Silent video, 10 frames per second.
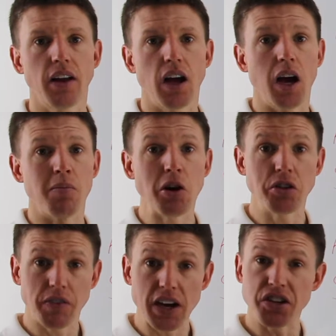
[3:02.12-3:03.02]

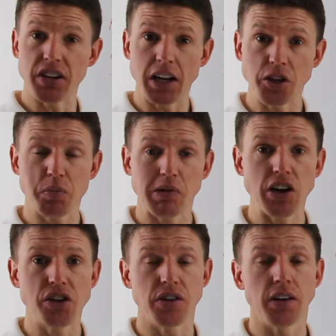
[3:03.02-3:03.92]
motivation,
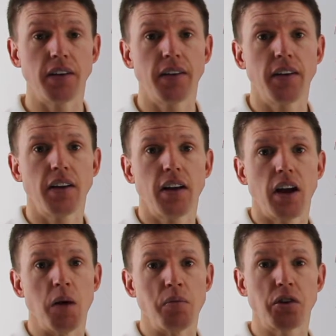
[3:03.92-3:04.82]
inspiration,
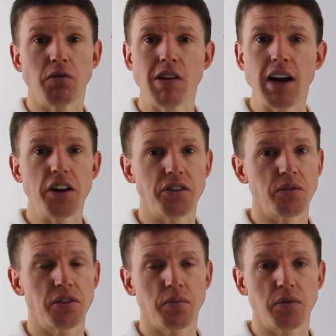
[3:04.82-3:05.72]
some realism
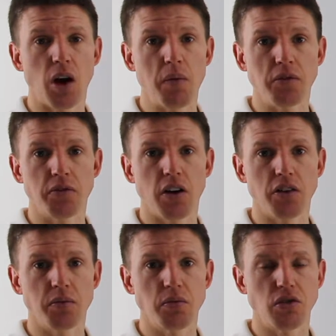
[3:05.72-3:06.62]
sometimes via
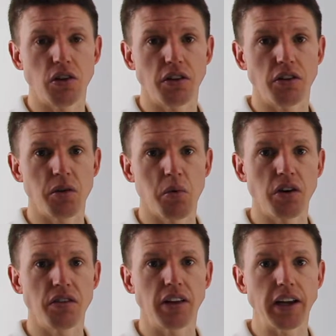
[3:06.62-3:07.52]
some truth and some
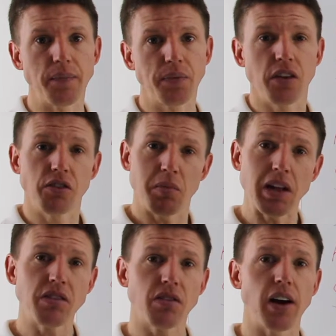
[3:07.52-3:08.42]
honesty, some
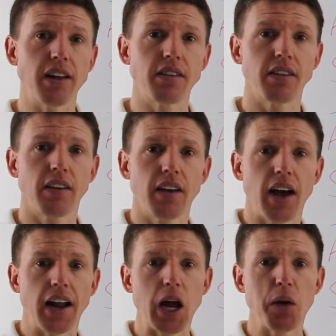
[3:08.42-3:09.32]
insights,
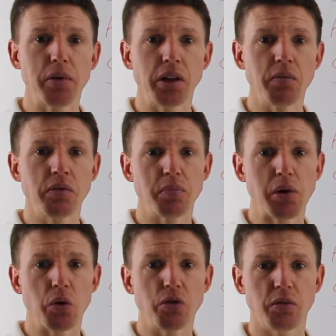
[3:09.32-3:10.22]
and helping them to
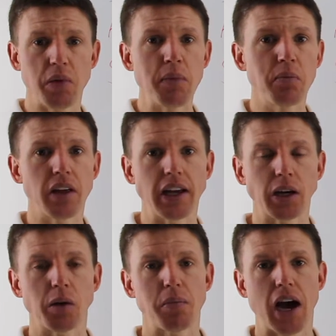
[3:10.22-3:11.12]
build some empathy and
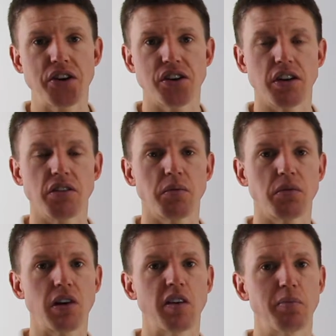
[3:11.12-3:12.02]
compassion and some
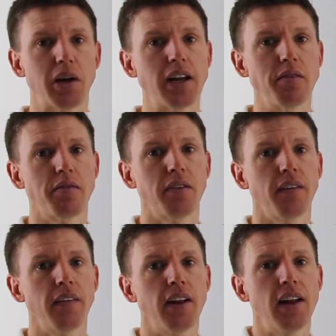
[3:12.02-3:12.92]

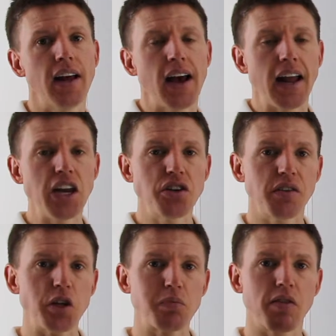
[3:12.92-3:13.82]
self-belief. And each of
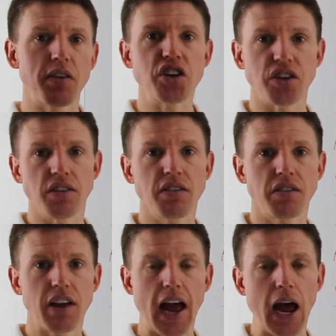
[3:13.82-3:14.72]
these
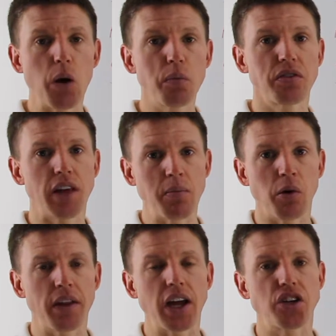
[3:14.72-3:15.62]
provisions helps them
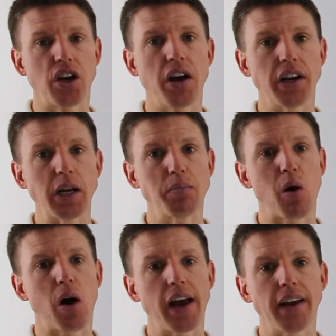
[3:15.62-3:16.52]
on their journey
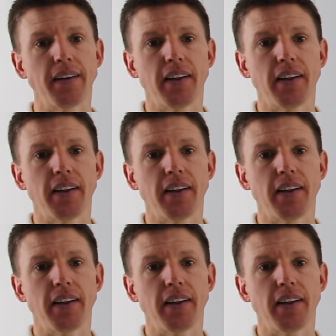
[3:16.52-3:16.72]
by